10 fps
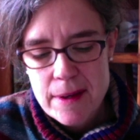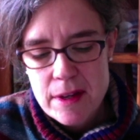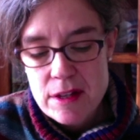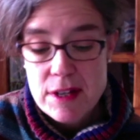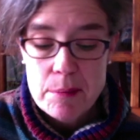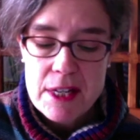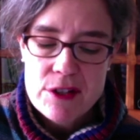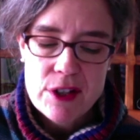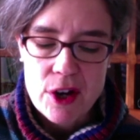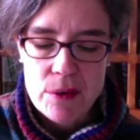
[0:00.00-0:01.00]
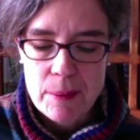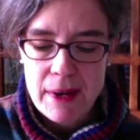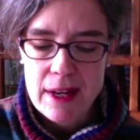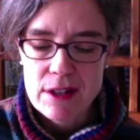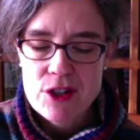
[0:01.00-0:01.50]
Some years ago, when
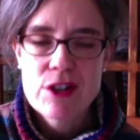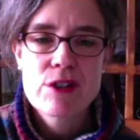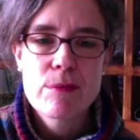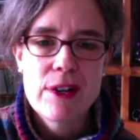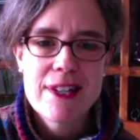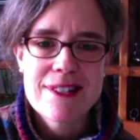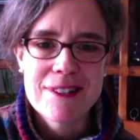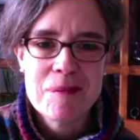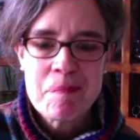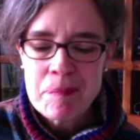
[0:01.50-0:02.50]
my children were little,